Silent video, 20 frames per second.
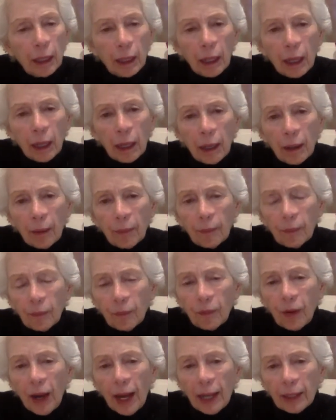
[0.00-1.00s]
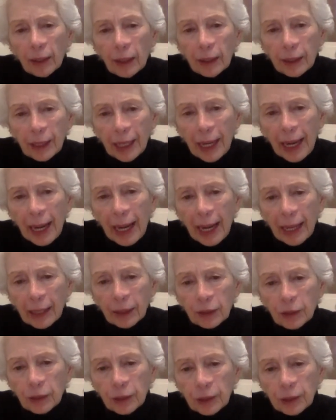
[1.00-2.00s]
um, violent
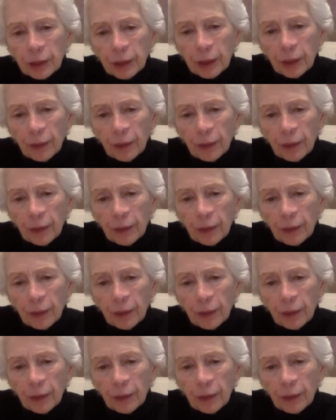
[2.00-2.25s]
acts